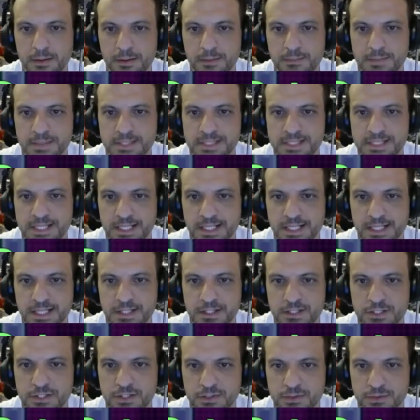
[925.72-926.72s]
Mystic
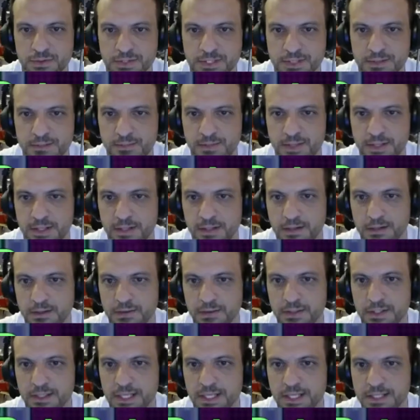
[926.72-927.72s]
Ninja or something on
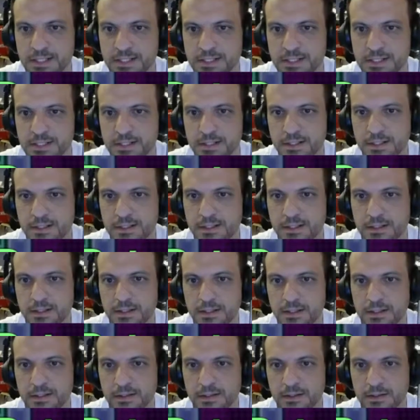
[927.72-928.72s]
the NES,
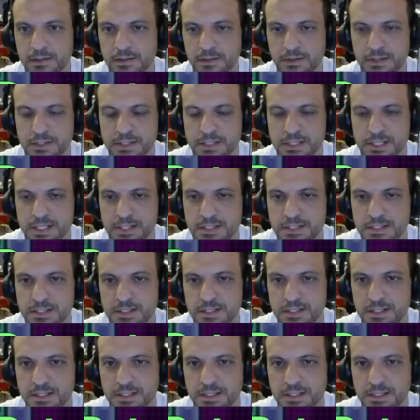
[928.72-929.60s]
on the SNES.